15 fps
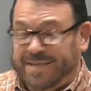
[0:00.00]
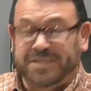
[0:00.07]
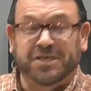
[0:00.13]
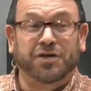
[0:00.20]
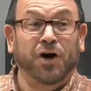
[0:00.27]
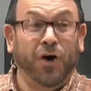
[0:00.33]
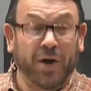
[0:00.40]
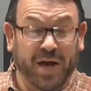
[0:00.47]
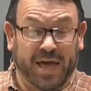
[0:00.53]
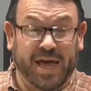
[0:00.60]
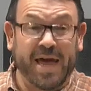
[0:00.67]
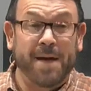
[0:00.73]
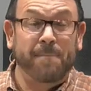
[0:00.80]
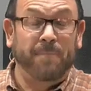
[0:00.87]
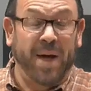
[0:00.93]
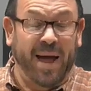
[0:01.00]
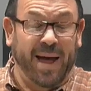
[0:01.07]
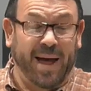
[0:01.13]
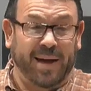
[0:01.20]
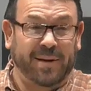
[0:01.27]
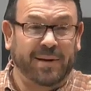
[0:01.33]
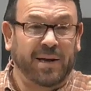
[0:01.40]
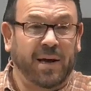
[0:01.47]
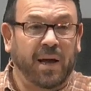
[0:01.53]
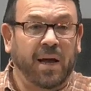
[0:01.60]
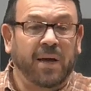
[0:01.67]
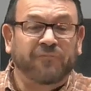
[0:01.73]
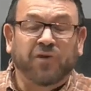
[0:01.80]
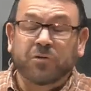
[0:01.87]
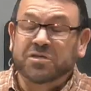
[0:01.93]
going to get bad.
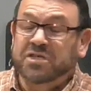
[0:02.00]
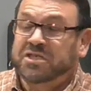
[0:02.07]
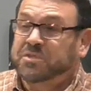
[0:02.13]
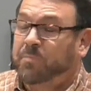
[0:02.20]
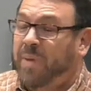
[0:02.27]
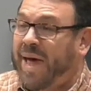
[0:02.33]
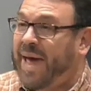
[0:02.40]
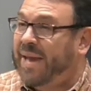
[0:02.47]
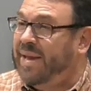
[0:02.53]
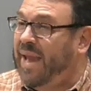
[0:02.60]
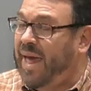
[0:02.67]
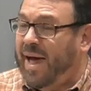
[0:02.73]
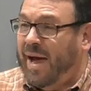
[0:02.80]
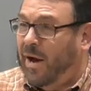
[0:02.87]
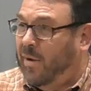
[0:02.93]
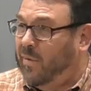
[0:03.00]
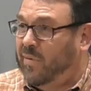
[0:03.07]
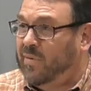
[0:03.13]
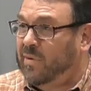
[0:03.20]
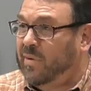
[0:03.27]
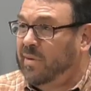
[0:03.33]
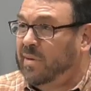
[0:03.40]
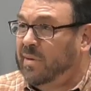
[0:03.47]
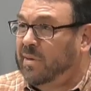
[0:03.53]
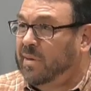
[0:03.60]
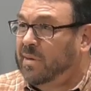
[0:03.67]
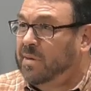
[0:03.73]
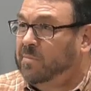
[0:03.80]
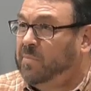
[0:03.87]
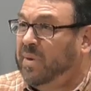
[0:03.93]
Folks, it's bad now,
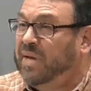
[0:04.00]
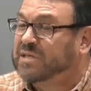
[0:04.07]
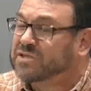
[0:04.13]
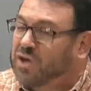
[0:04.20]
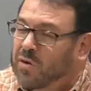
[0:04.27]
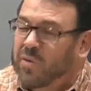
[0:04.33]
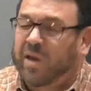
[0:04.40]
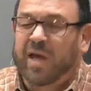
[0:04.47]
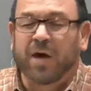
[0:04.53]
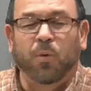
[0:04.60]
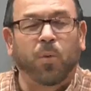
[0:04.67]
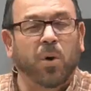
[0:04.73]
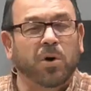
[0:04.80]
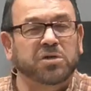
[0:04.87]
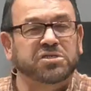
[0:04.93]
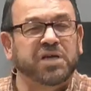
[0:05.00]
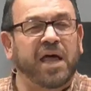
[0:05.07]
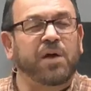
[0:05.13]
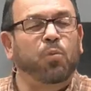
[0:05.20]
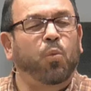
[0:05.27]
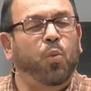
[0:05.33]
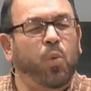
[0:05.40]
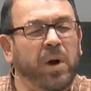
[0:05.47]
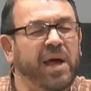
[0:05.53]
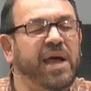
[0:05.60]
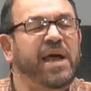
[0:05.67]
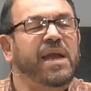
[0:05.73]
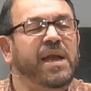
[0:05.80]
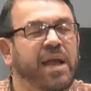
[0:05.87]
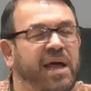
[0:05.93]
but it's going to get worse, and
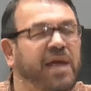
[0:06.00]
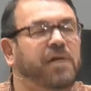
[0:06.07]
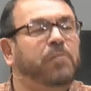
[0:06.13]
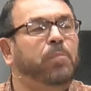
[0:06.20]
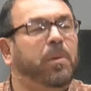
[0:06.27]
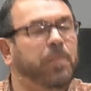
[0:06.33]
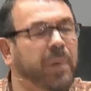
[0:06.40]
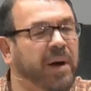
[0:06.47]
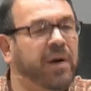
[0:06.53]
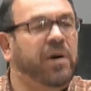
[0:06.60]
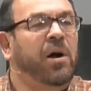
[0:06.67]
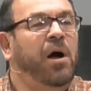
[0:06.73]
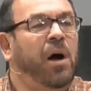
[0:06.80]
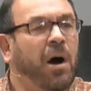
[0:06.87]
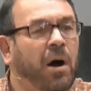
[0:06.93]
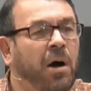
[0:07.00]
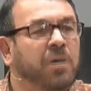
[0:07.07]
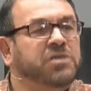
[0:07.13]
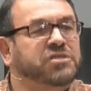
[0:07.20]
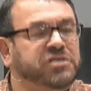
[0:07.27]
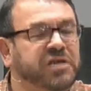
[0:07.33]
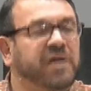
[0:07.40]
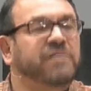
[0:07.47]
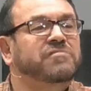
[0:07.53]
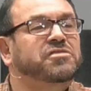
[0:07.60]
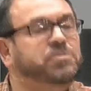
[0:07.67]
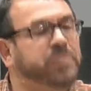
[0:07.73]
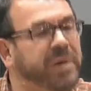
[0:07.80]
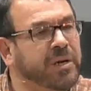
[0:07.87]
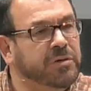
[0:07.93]
we need to prepare ourselves
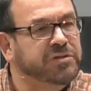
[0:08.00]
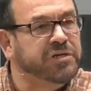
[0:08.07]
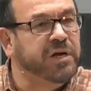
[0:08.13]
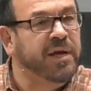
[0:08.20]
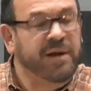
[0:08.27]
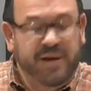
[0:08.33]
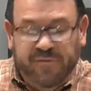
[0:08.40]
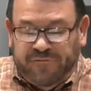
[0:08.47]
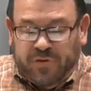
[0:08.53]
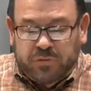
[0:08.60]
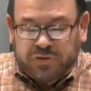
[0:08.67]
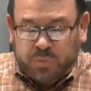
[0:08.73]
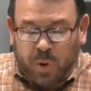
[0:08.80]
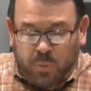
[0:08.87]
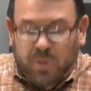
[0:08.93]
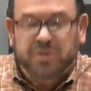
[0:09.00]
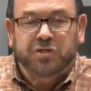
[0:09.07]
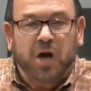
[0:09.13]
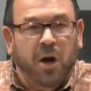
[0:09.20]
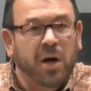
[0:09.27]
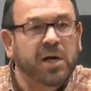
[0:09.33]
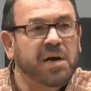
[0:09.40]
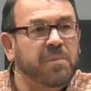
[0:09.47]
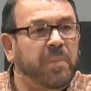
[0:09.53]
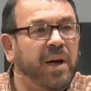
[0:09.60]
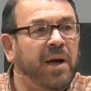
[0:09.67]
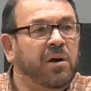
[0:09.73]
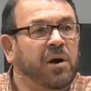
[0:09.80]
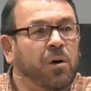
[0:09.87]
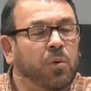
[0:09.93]
spiritually. Folks, what we're talking
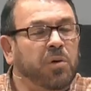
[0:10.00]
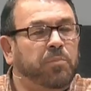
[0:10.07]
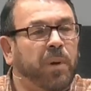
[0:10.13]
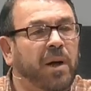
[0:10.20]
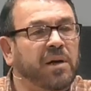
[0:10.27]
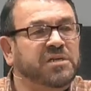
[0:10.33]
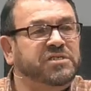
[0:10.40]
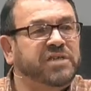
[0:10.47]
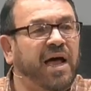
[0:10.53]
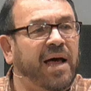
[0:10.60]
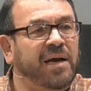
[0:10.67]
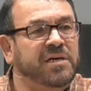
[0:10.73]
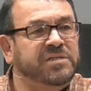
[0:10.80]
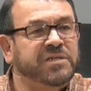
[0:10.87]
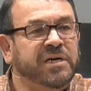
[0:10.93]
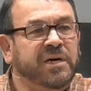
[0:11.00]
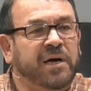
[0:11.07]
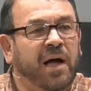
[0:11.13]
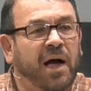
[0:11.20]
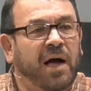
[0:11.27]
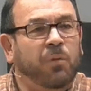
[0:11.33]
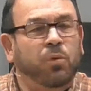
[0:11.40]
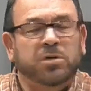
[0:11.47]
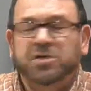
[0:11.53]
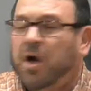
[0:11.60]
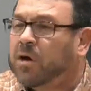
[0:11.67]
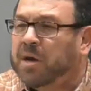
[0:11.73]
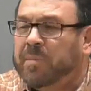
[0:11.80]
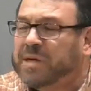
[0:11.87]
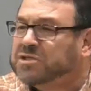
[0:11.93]
about with Paul and Silas, uh, we're
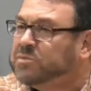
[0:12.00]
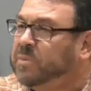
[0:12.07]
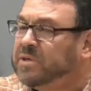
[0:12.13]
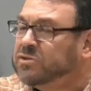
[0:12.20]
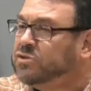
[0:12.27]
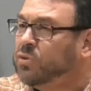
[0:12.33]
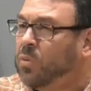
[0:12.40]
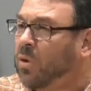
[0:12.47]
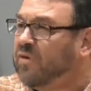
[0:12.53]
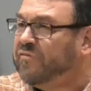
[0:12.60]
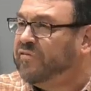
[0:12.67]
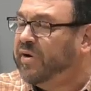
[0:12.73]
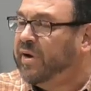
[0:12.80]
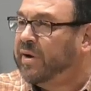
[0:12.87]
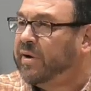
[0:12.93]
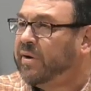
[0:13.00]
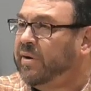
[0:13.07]
talking about spiritual warfare.